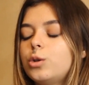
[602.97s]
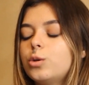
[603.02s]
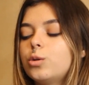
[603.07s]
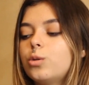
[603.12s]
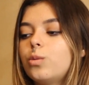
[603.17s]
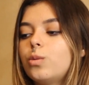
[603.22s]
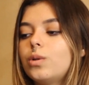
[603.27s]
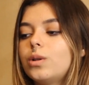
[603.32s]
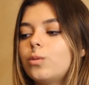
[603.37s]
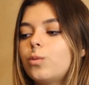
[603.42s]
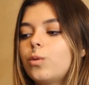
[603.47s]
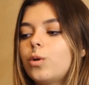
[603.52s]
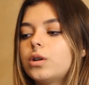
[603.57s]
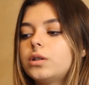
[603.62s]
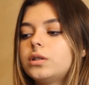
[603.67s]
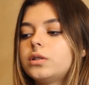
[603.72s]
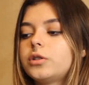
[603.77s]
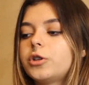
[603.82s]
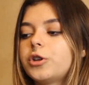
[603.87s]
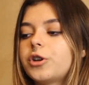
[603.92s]
you will
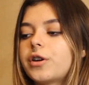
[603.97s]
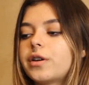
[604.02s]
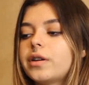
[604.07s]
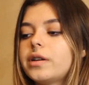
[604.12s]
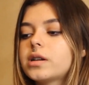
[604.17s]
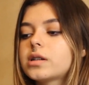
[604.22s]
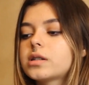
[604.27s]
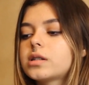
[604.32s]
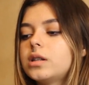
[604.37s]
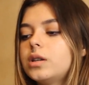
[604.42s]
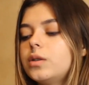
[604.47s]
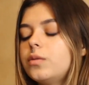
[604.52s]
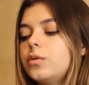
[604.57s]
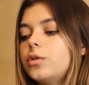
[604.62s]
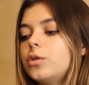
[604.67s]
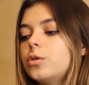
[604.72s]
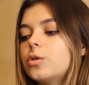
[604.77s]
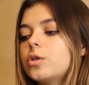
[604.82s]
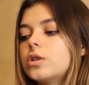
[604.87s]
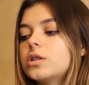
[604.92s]
want TRX if
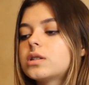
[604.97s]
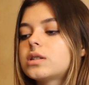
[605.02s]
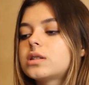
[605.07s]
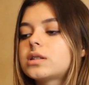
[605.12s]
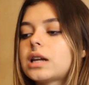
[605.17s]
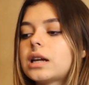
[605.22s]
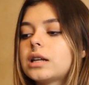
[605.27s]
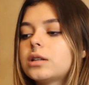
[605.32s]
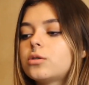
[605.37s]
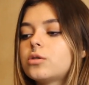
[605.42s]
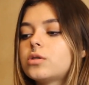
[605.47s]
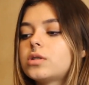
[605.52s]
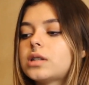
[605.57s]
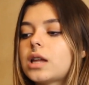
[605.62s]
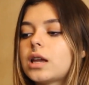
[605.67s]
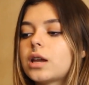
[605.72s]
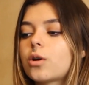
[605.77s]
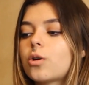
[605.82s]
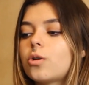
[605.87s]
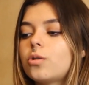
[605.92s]
you instead
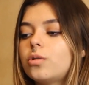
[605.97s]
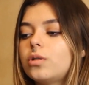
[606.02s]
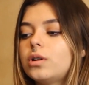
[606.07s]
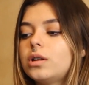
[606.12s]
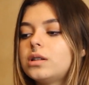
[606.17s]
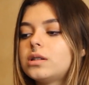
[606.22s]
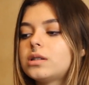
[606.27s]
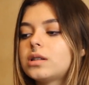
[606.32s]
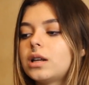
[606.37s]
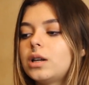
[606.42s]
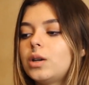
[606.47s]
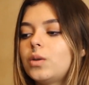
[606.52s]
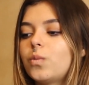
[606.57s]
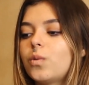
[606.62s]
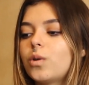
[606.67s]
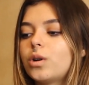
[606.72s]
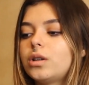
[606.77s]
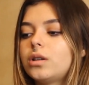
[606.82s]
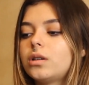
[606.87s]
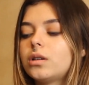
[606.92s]
stake coins and
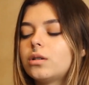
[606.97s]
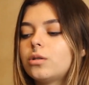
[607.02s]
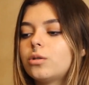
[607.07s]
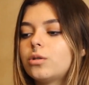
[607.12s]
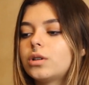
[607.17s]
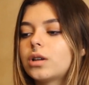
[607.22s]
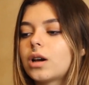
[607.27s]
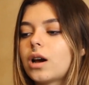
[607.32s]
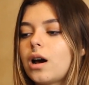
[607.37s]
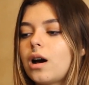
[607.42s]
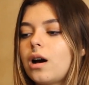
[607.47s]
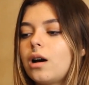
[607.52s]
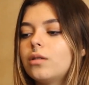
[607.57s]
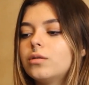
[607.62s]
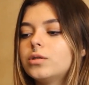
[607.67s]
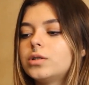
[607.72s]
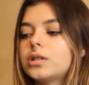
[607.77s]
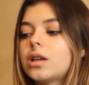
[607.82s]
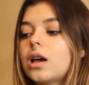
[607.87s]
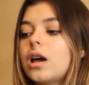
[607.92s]
vote on how
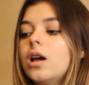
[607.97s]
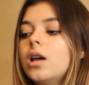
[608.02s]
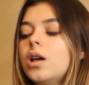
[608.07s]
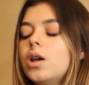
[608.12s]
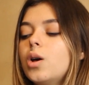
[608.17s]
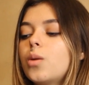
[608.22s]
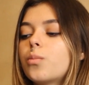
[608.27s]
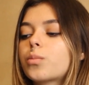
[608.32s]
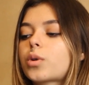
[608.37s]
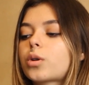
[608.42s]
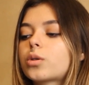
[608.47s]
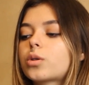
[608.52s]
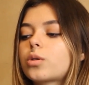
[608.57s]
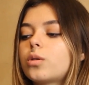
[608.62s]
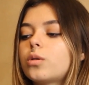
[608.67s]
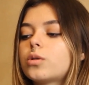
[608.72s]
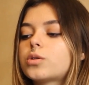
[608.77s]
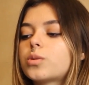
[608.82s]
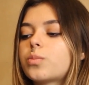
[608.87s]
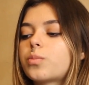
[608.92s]
the
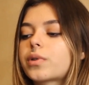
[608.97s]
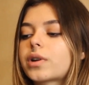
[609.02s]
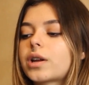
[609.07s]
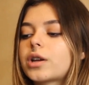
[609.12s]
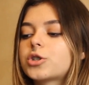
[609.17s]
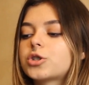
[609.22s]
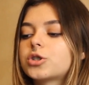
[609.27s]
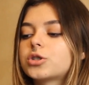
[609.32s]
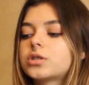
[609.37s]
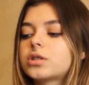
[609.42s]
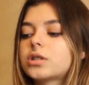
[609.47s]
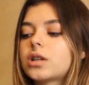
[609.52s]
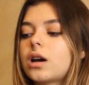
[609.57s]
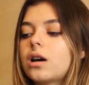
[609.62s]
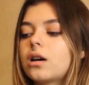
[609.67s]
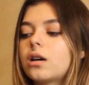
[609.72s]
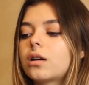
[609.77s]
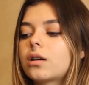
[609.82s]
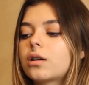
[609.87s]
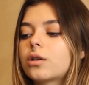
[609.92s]
protocol's operations
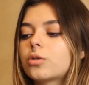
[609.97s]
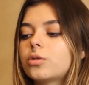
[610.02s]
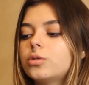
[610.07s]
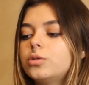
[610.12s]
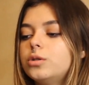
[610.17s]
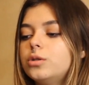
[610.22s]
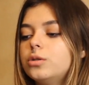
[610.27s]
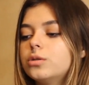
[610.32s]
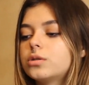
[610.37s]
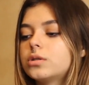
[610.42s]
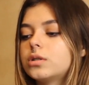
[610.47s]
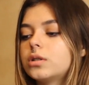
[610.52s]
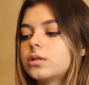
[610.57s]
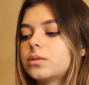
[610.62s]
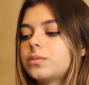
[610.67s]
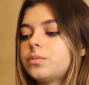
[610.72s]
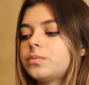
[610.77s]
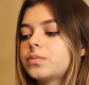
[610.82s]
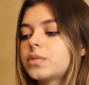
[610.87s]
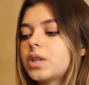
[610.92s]
are conducted.
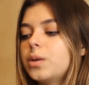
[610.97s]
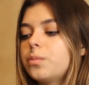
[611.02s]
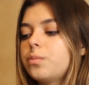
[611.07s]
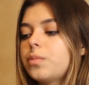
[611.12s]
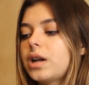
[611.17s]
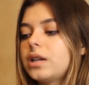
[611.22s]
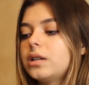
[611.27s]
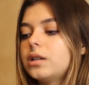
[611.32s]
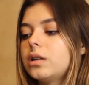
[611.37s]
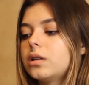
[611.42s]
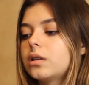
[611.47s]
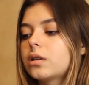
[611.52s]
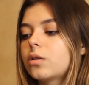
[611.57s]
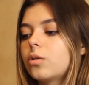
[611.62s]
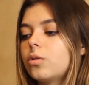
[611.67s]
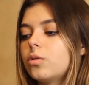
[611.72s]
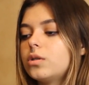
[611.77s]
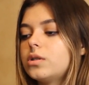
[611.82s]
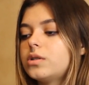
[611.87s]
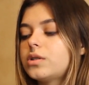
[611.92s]
Depending
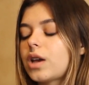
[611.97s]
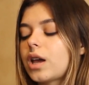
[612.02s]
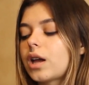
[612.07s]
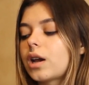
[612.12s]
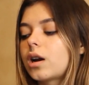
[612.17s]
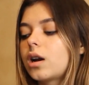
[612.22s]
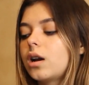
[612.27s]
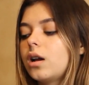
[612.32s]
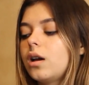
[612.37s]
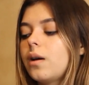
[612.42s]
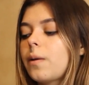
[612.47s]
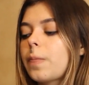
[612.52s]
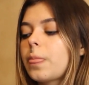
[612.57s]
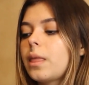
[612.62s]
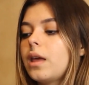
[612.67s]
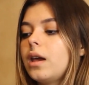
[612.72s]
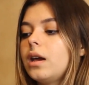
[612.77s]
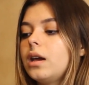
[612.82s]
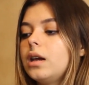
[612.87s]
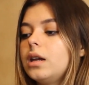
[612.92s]
on their
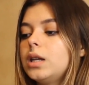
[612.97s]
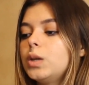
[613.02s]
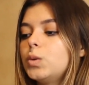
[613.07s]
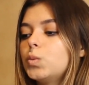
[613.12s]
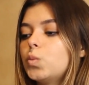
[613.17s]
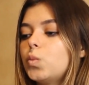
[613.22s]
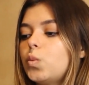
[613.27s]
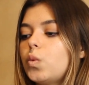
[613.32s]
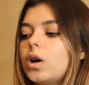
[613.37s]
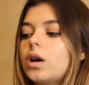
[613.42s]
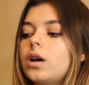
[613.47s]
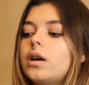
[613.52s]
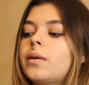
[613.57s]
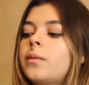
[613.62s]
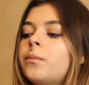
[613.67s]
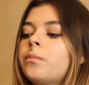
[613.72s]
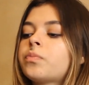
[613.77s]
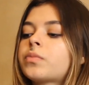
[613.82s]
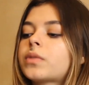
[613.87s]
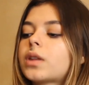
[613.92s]

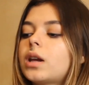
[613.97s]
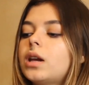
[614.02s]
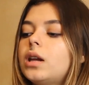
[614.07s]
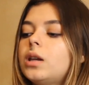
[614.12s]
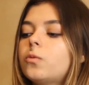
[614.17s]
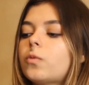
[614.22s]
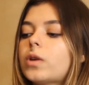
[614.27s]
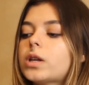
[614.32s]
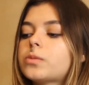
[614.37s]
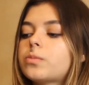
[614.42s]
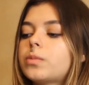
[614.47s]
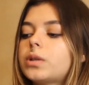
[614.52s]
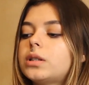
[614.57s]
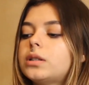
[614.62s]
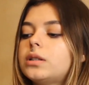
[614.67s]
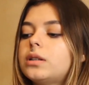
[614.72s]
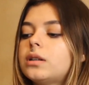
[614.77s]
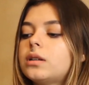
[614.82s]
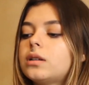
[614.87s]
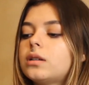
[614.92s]

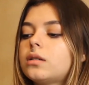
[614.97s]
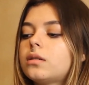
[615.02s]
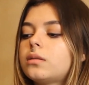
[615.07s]
investment,